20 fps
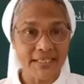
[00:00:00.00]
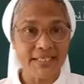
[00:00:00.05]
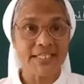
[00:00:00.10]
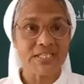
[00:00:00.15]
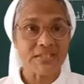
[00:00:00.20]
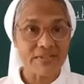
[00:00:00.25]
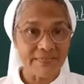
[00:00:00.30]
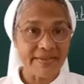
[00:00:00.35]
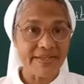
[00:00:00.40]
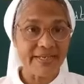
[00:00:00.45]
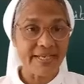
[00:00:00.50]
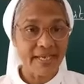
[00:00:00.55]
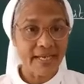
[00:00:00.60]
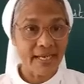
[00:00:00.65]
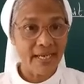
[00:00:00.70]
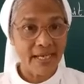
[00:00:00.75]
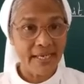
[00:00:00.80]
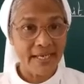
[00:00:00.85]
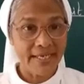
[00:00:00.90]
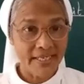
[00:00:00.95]
It is
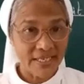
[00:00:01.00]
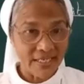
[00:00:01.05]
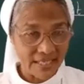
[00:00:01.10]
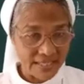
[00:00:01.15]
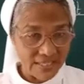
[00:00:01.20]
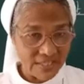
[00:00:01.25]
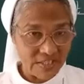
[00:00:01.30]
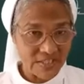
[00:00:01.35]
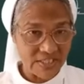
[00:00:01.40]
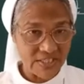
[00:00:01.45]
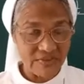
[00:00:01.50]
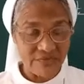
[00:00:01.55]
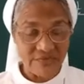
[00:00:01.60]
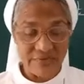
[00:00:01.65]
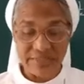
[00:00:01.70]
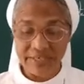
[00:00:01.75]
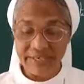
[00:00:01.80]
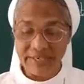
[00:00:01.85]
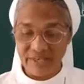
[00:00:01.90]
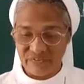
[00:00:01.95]
very risky,
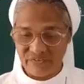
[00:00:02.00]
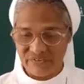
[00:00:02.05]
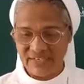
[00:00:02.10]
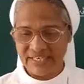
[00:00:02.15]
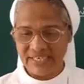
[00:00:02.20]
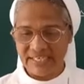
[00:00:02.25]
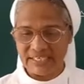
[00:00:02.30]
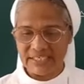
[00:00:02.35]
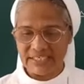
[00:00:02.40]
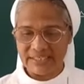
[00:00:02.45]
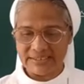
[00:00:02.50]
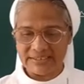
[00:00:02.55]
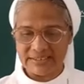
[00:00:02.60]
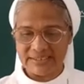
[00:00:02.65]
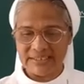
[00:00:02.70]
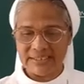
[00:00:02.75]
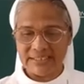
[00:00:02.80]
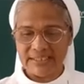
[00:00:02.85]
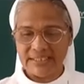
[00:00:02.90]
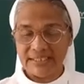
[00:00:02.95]
very difficult.